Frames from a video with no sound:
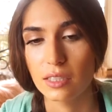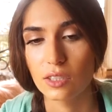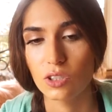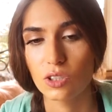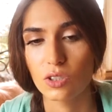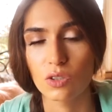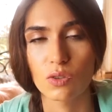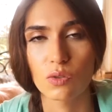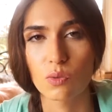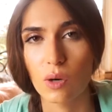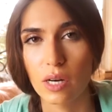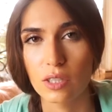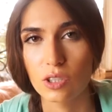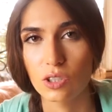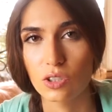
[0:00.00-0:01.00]
And it's just a
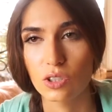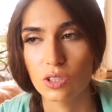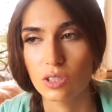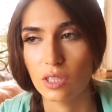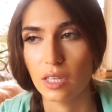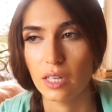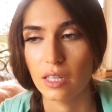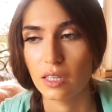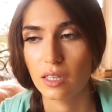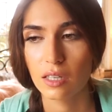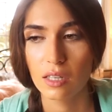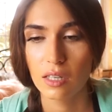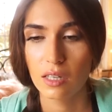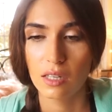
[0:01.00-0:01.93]
crutch. It's just like